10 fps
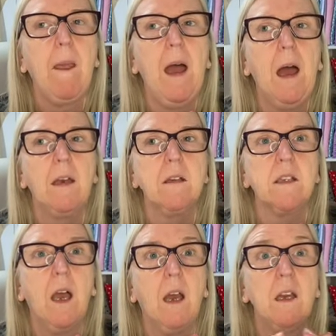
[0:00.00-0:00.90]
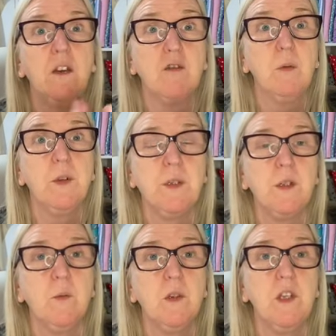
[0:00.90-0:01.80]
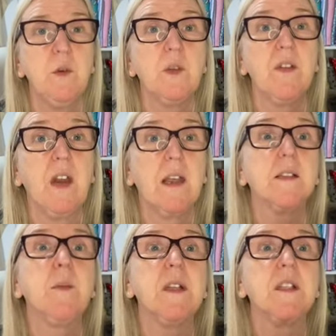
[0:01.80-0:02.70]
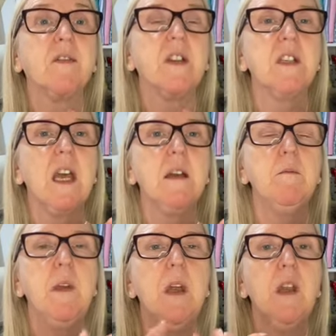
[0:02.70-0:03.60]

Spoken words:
and I literally was using the last bits of the denim.